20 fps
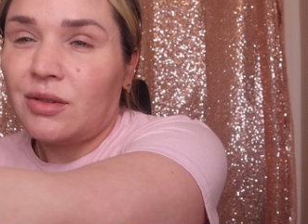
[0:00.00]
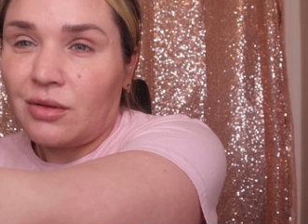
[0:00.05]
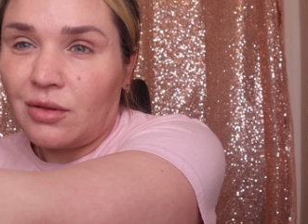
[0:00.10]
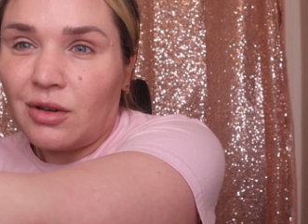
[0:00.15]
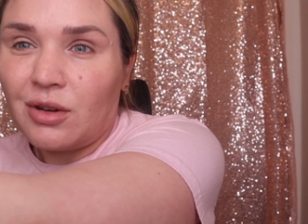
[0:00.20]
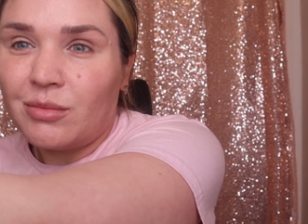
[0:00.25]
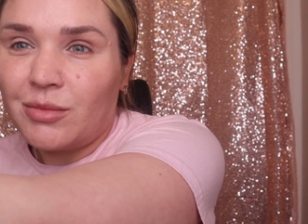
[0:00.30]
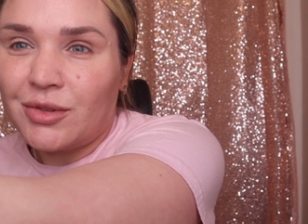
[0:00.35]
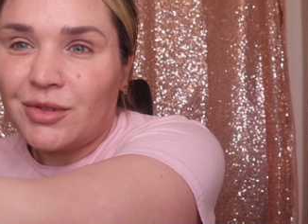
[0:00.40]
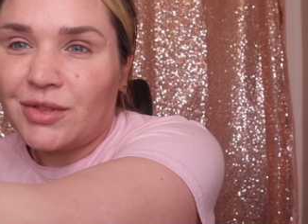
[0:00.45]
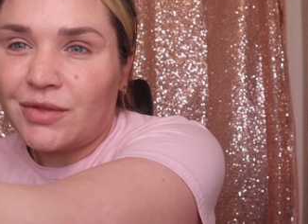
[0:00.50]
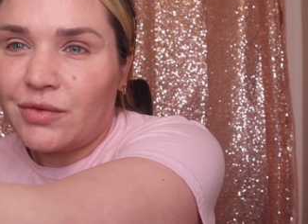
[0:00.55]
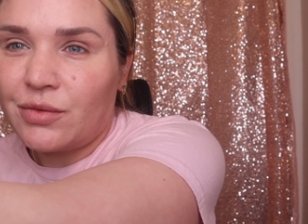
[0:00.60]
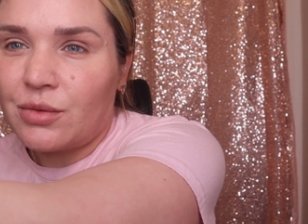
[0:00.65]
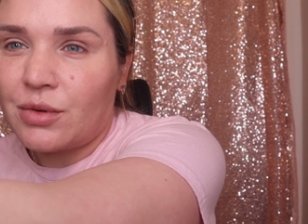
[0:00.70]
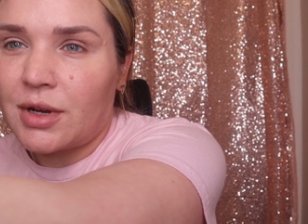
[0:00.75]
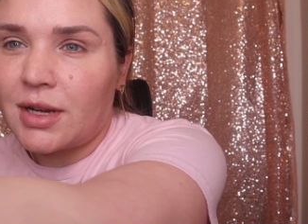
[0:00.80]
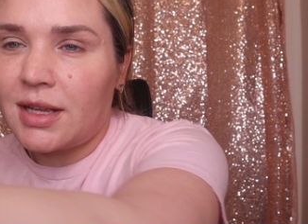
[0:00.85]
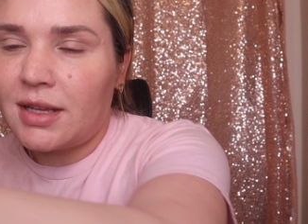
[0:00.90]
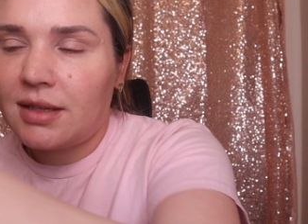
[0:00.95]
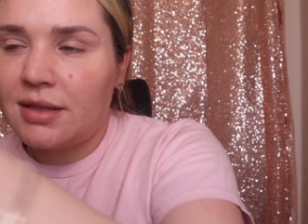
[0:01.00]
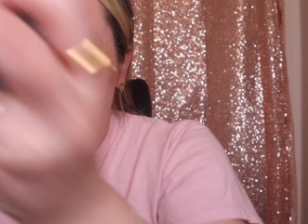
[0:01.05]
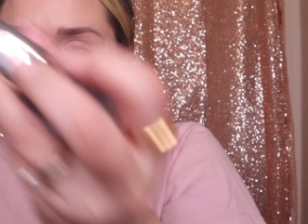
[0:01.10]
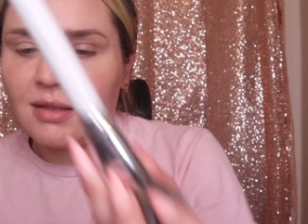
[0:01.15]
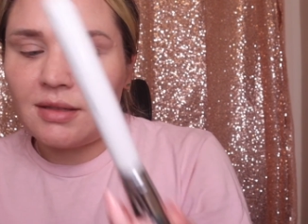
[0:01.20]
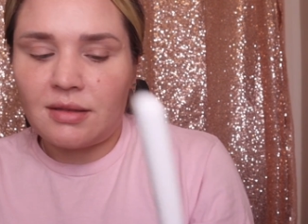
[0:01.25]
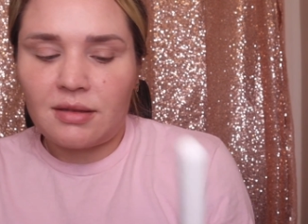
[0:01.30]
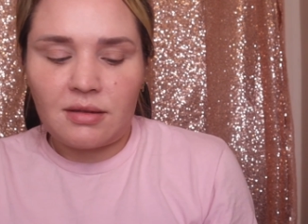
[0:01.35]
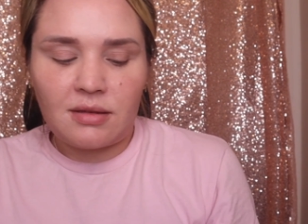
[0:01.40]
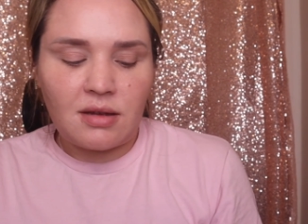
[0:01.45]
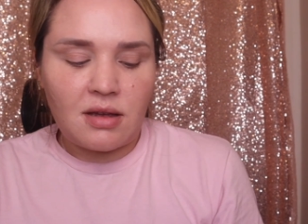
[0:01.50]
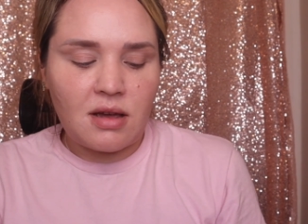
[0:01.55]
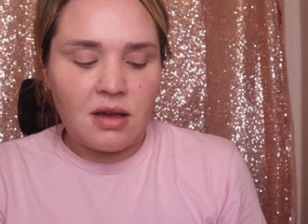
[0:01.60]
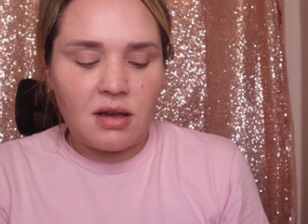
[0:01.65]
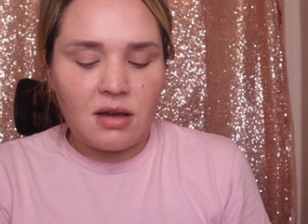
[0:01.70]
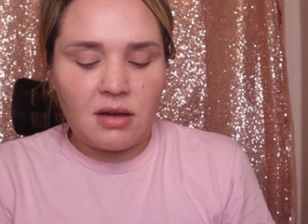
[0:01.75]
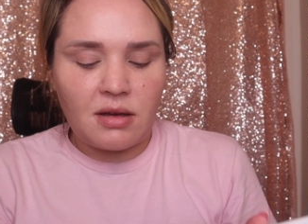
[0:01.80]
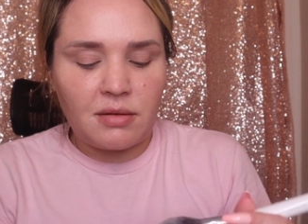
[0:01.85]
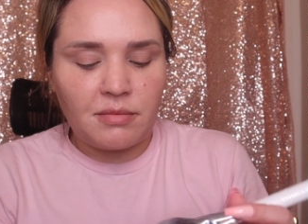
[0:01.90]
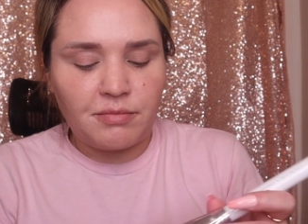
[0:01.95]
almost 40s.
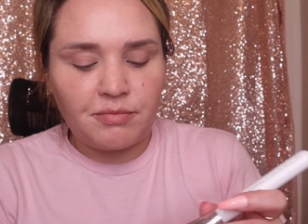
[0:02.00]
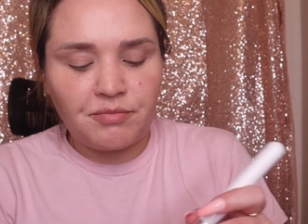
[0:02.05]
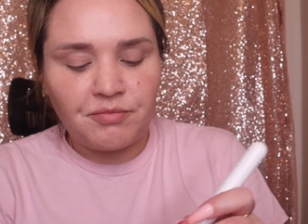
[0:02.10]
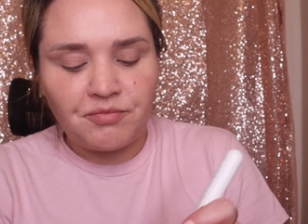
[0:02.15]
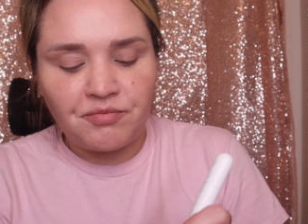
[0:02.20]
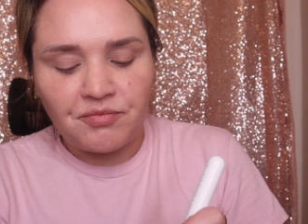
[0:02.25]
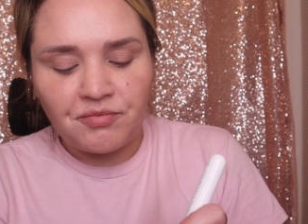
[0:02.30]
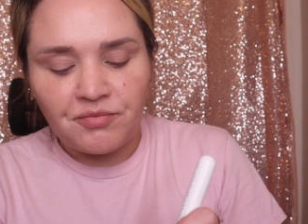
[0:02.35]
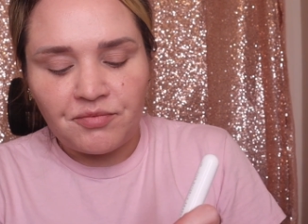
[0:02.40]
Um,